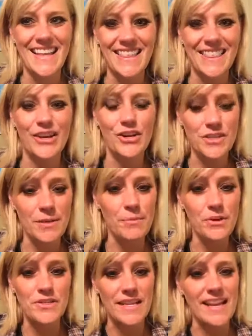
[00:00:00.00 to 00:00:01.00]
There are some
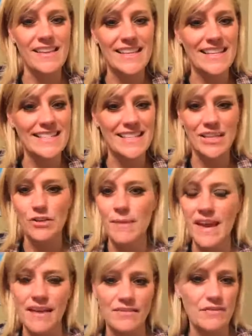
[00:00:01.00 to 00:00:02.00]
personalities, you may
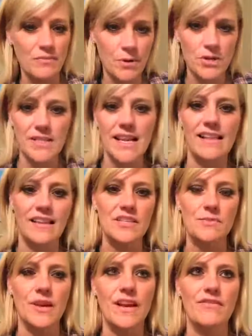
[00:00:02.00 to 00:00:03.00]
have different personalities,
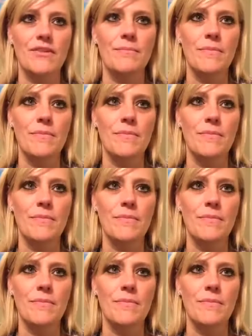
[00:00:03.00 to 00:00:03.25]
whatever,